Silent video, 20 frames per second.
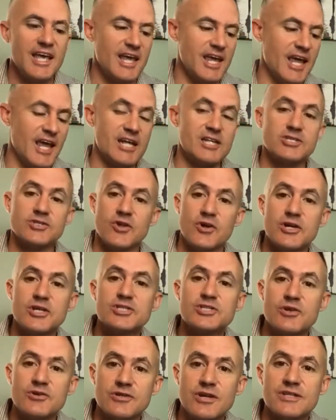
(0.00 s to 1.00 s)
and as long as
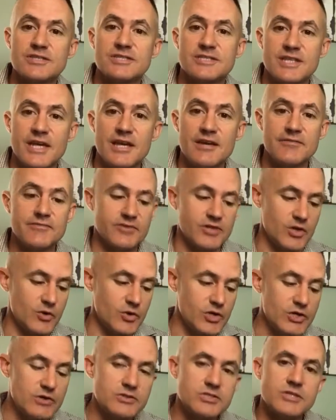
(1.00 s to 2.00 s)
they're done safely, we
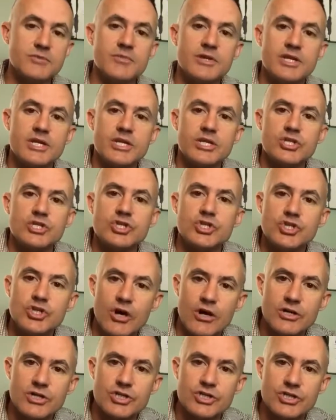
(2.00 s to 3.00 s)
use them in
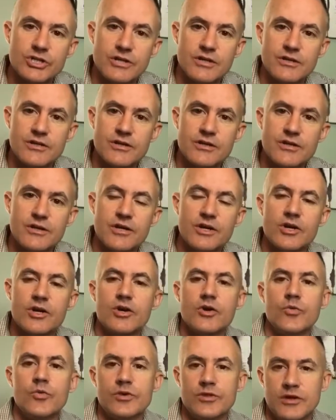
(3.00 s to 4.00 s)
conjunction
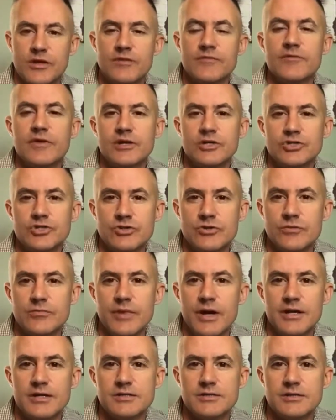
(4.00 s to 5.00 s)
with conventional
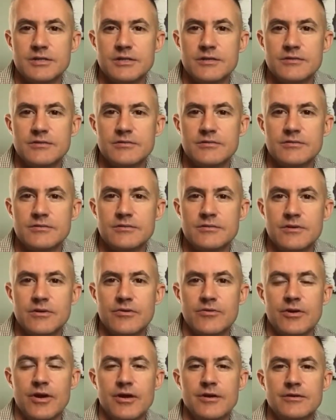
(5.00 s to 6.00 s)
medicine,
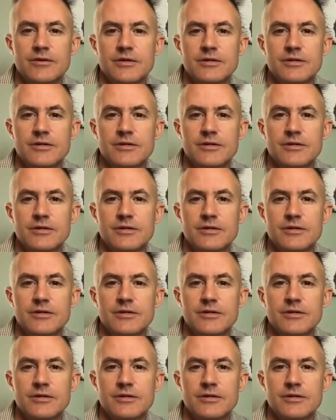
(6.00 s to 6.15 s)
okay?